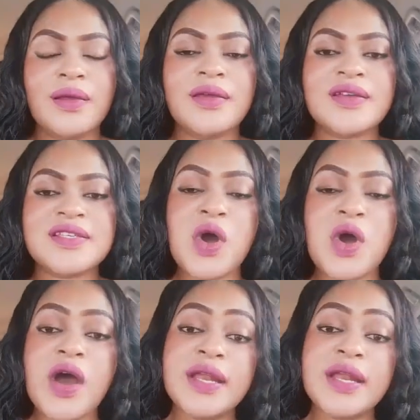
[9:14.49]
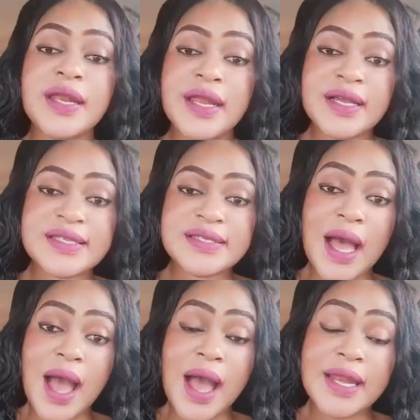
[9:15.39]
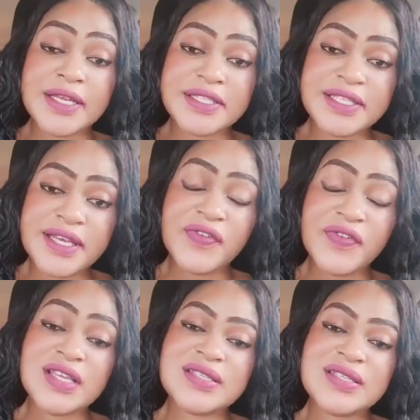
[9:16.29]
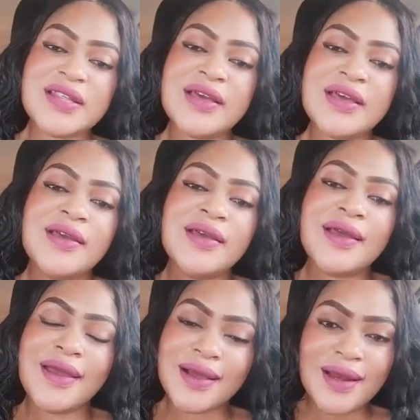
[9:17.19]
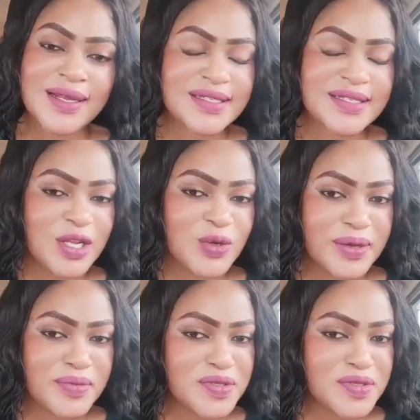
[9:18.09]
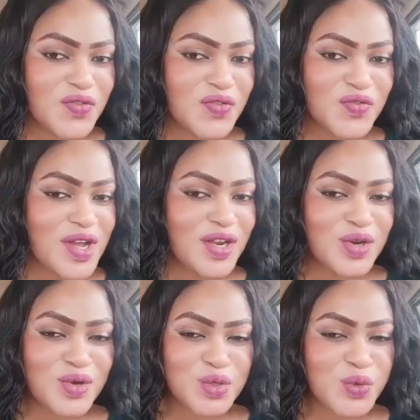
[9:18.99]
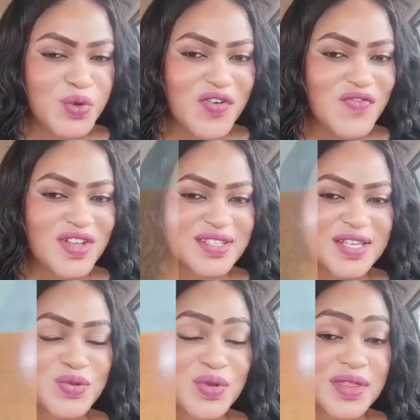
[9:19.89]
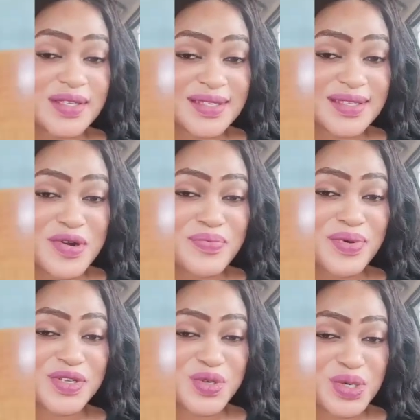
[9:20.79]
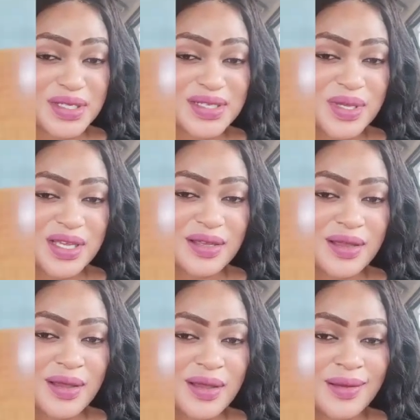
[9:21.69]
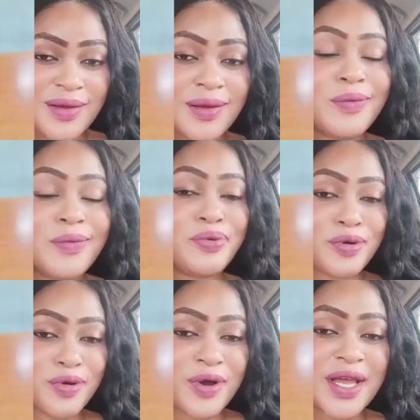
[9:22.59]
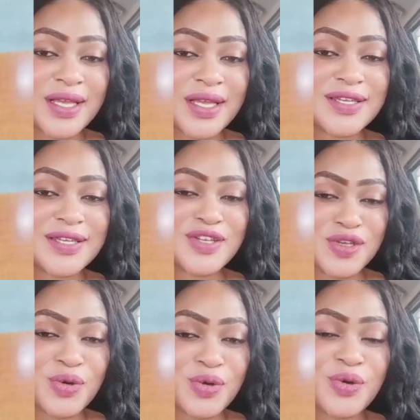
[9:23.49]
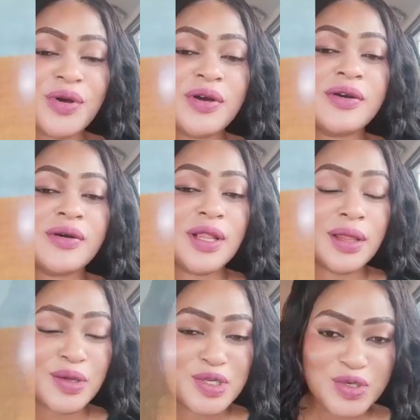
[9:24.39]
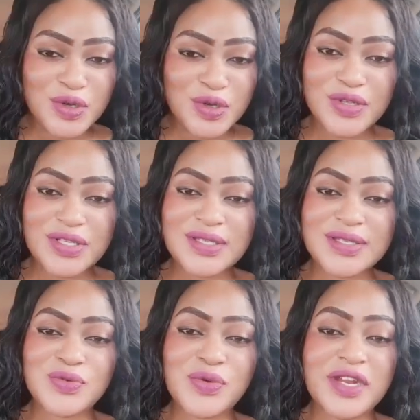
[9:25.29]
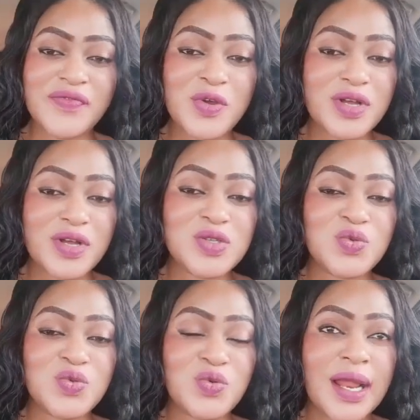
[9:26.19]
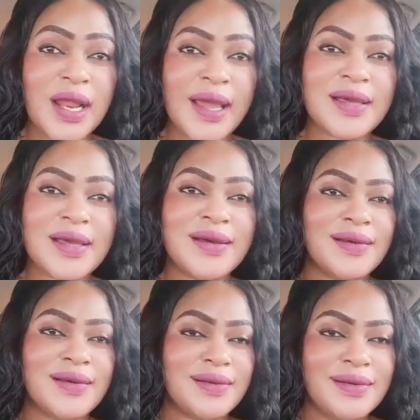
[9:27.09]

yes, so our next additive is the Eclat de Lune. Most of you are not well conversant with this serum, but trust me, pour it in your lotions, whatever you want to, like,